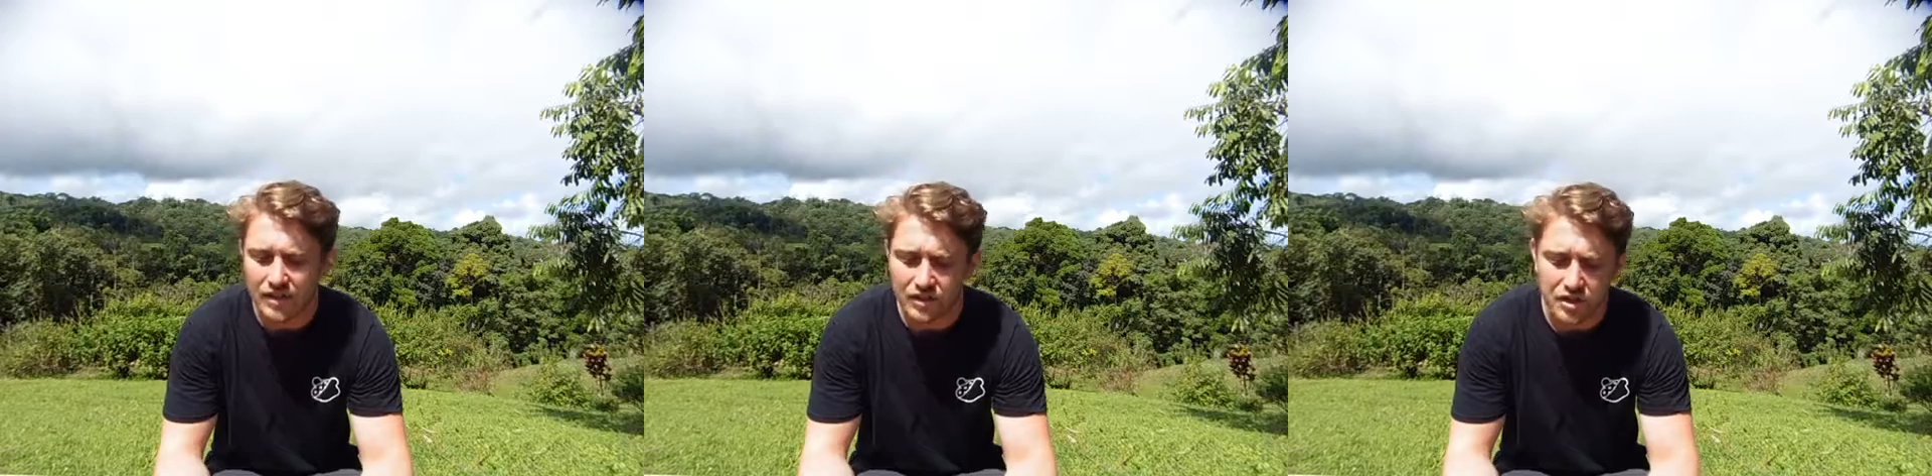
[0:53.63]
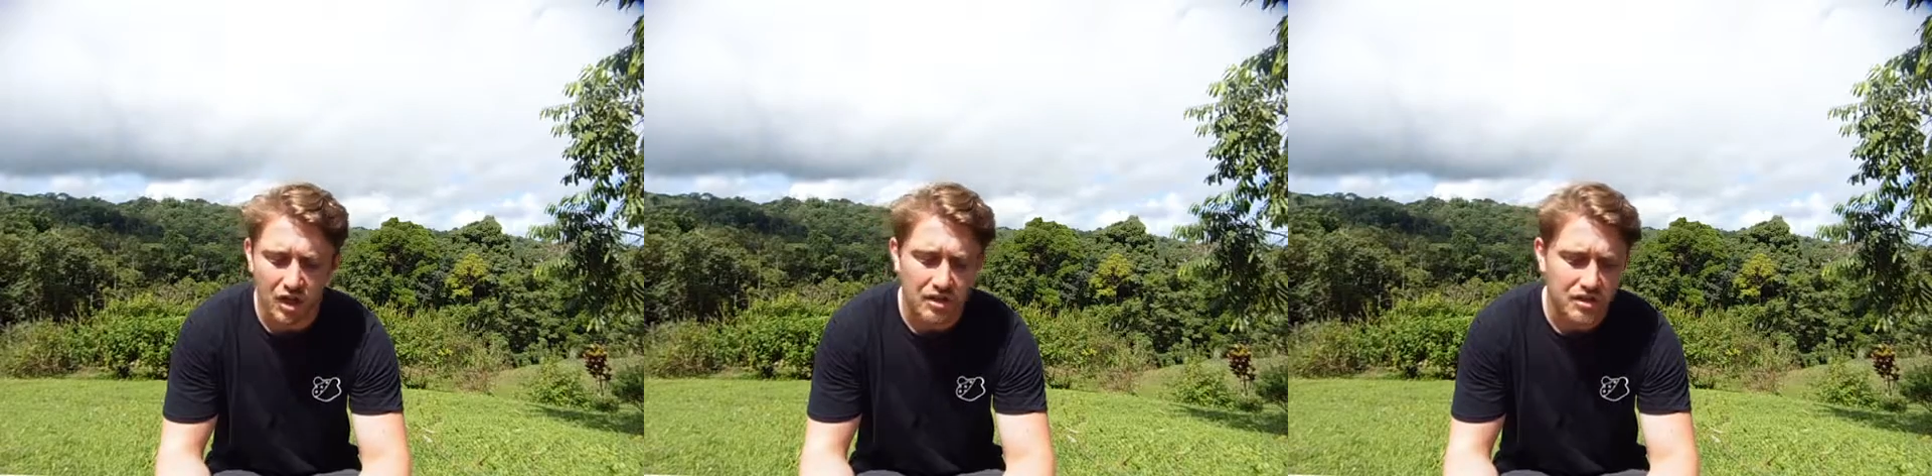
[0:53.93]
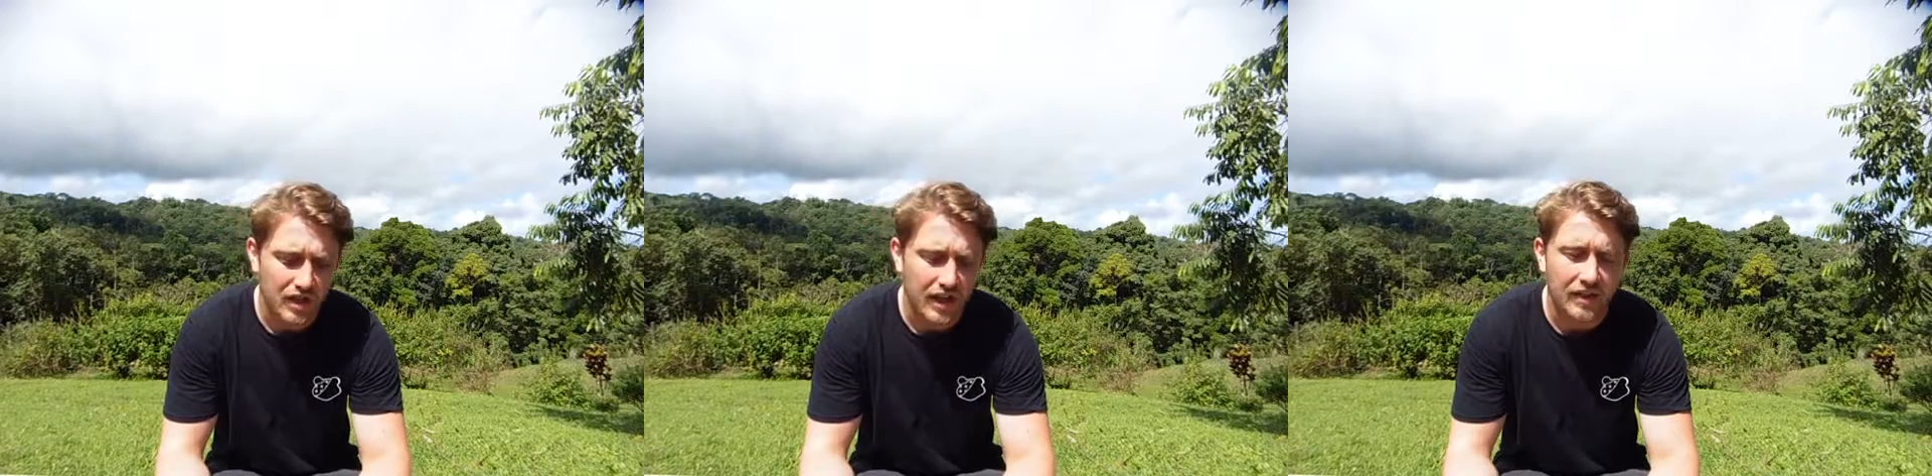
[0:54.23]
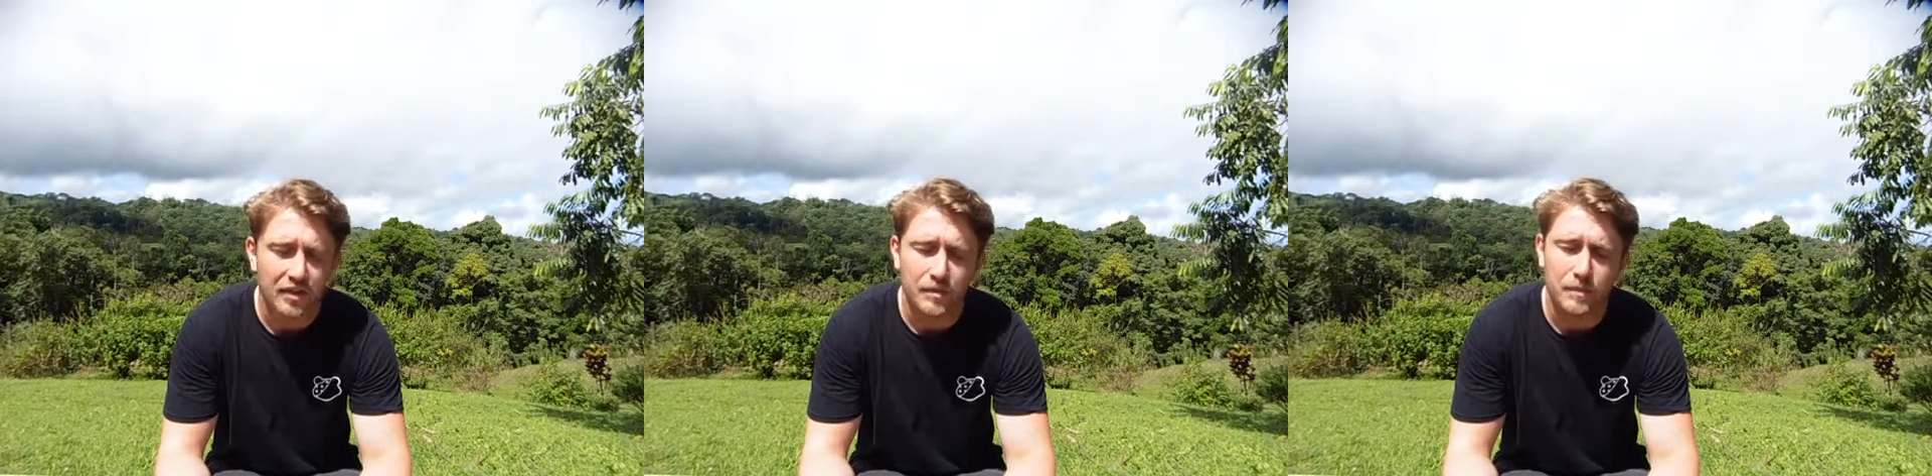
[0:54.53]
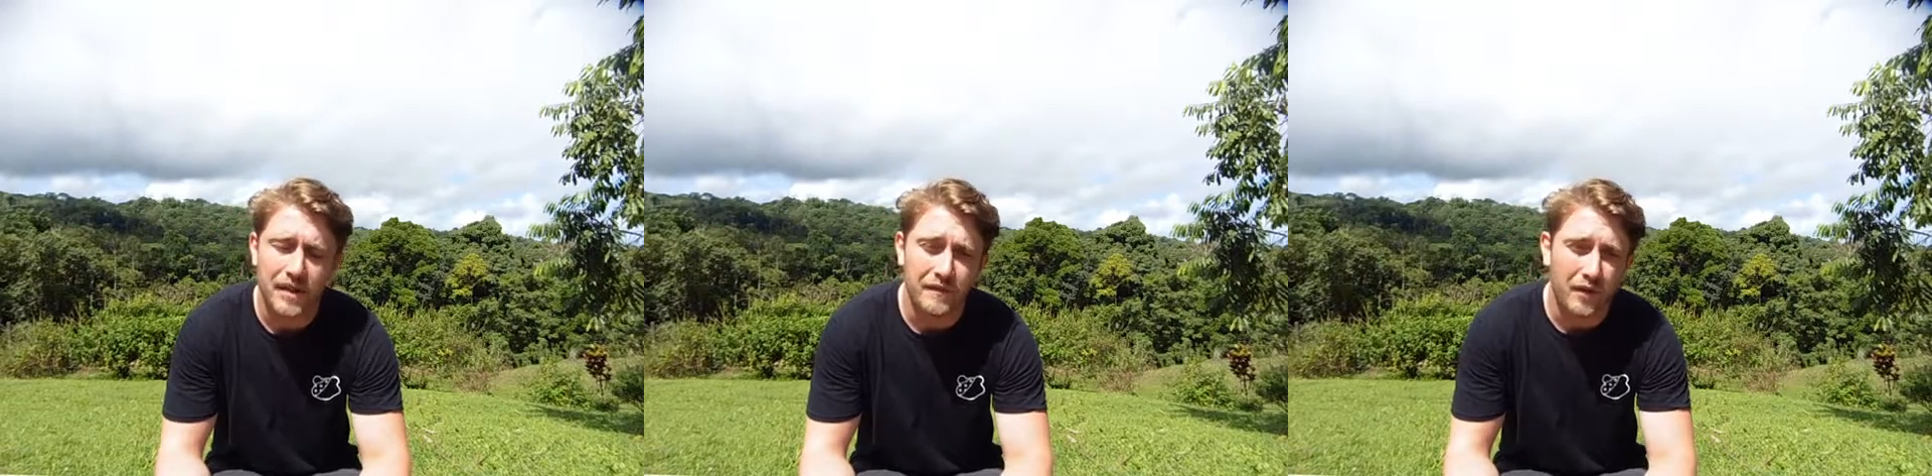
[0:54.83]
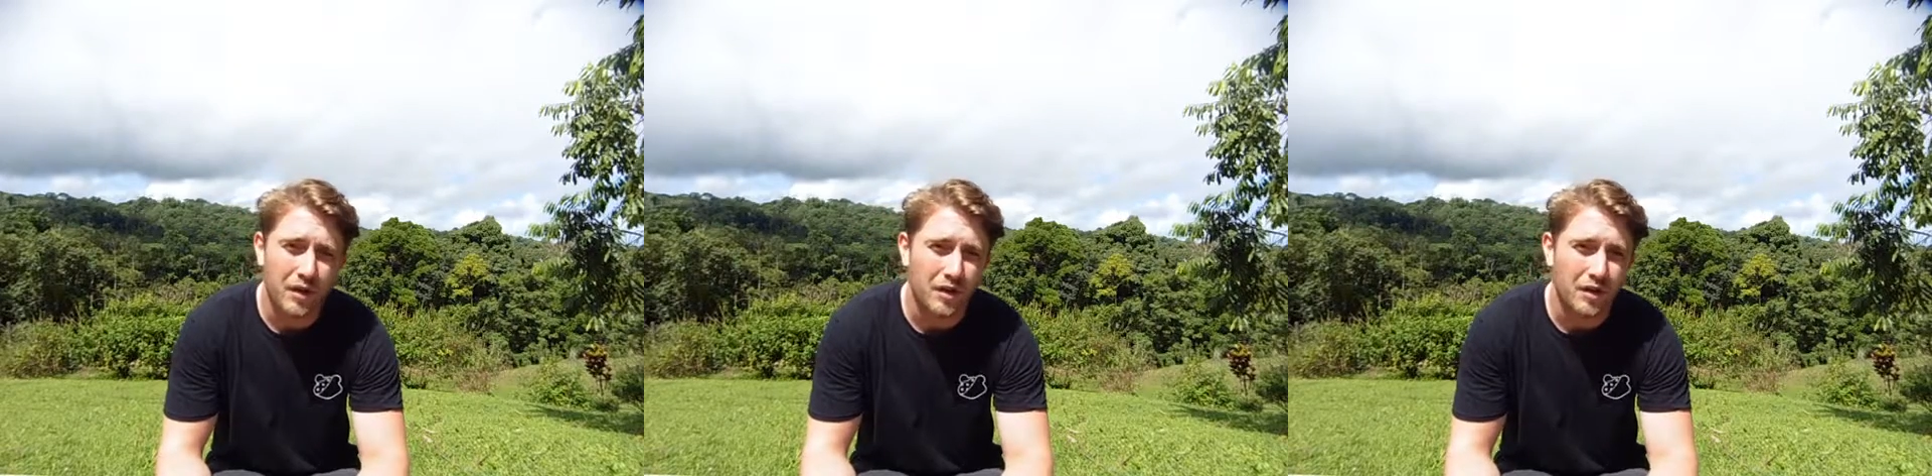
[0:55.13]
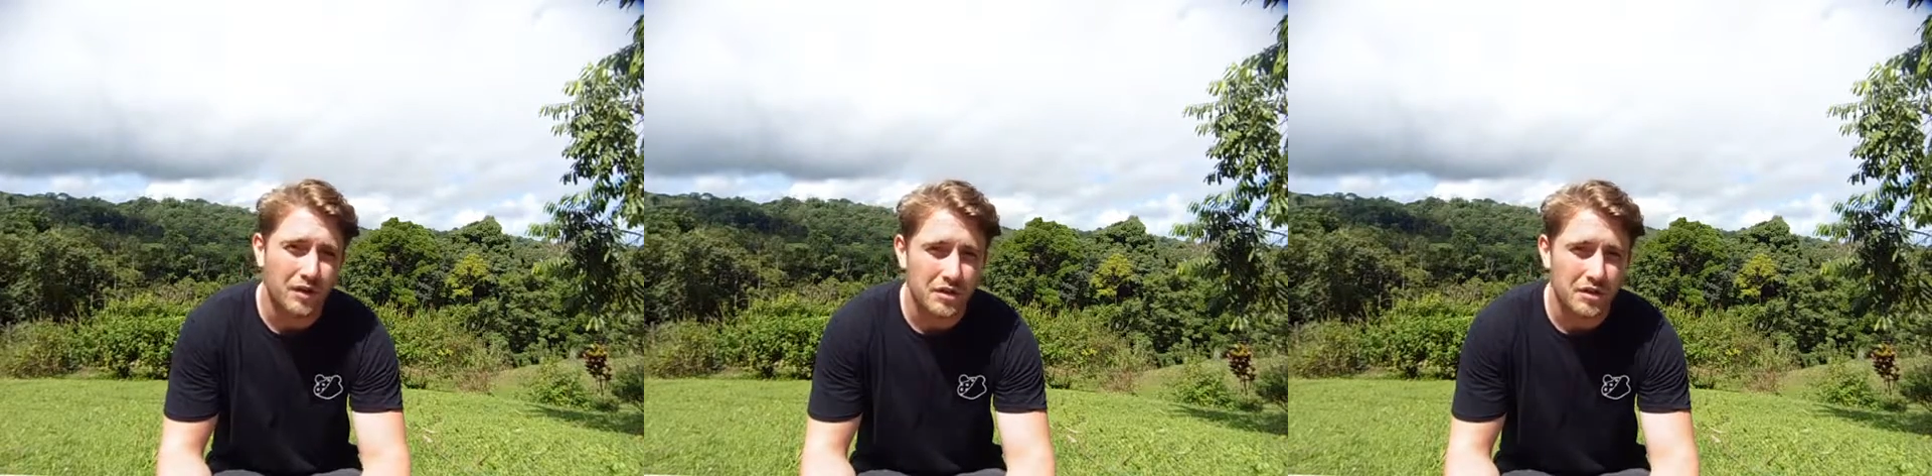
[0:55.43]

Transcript: the inverter,